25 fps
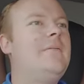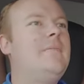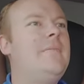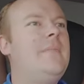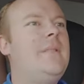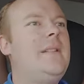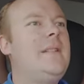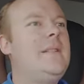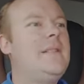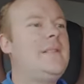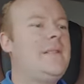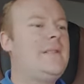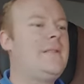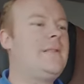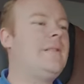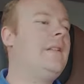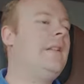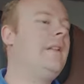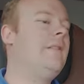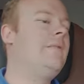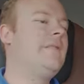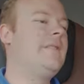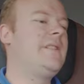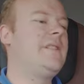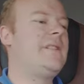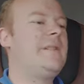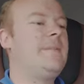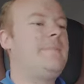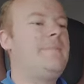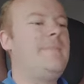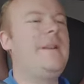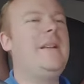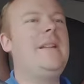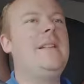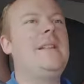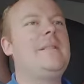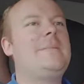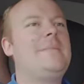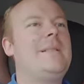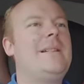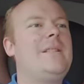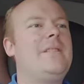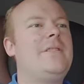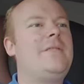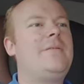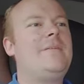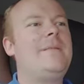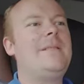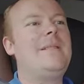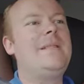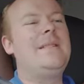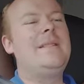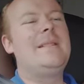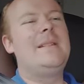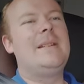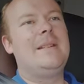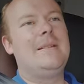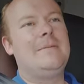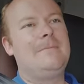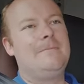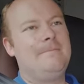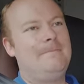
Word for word: I mean, Lewis has been about 20.